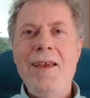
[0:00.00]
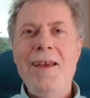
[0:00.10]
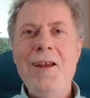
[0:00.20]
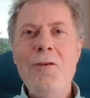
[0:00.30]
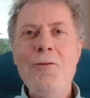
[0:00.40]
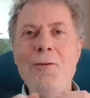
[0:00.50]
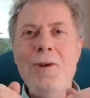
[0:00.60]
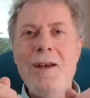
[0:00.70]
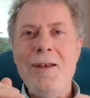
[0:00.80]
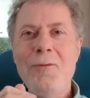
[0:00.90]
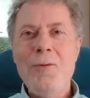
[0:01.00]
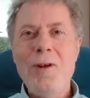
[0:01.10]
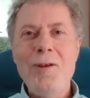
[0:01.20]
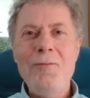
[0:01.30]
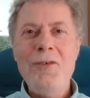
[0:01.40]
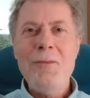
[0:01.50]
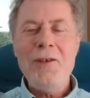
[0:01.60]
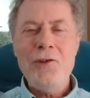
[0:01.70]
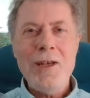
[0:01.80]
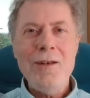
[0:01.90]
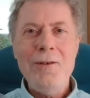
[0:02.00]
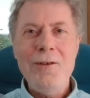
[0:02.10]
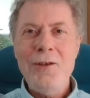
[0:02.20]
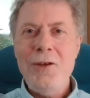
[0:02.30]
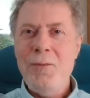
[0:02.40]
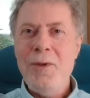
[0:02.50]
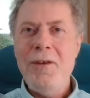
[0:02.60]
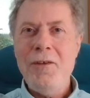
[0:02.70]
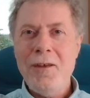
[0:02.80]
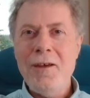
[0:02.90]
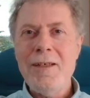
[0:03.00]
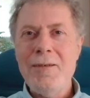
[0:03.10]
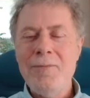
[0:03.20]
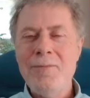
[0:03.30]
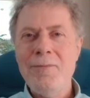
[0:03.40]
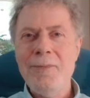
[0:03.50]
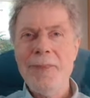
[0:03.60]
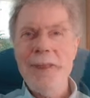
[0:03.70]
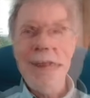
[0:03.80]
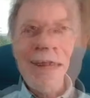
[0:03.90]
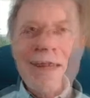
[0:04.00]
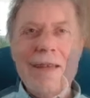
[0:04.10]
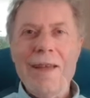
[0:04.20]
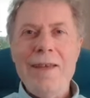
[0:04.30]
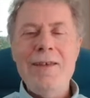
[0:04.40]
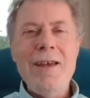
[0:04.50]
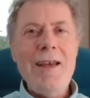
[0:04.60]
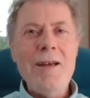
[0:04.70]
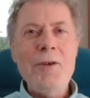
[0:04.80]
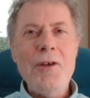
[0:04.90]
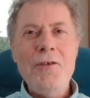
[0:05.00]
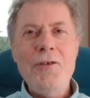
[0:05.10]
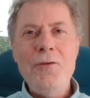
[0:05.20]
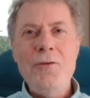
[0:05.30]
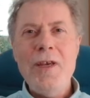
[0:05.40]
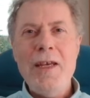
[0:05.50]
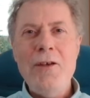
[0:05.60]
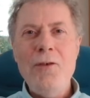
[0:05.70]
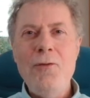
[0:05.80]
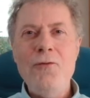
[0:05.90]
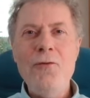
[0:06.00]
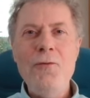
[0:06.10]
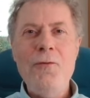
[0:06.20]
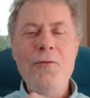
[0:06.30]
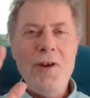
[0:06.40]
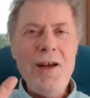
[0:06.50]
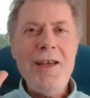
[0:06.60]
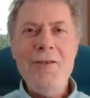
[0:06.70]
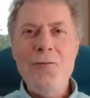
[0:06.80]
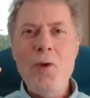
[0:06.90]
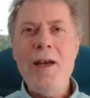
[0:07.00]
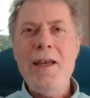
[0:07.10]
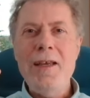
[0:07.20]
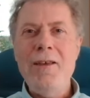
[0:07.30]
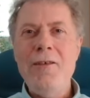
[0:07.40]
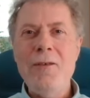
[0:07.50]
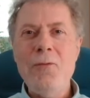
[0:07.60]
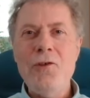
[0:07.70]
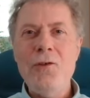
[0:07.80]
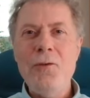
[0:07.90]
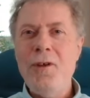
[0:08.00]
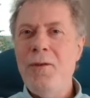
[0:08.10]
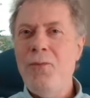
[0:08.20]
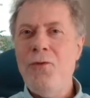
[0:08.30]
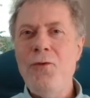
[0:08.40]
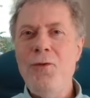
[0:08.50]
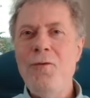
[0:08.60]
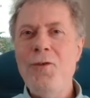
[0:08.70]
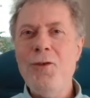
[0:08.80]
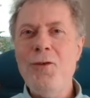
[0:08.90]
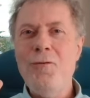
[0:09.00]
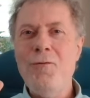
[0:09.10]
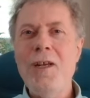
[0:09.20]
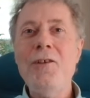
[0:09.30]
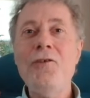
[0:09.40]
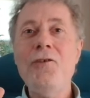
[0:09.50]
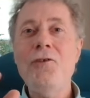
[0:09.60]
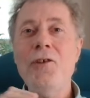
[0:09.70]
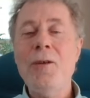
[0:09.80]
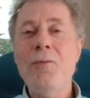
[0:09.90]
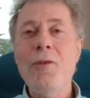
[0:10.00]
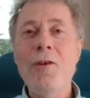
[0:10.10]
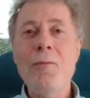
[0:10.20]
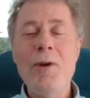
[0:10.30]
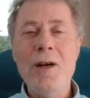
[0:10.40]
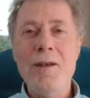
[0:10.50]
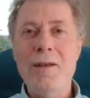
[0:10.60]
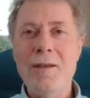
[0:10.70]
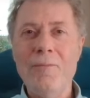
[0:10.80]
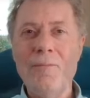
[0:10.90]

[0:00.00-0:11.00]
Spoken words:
Hello and welcome to my channel on human design. Today I'm going to take you through five ways in which you can improve your relationship with your partner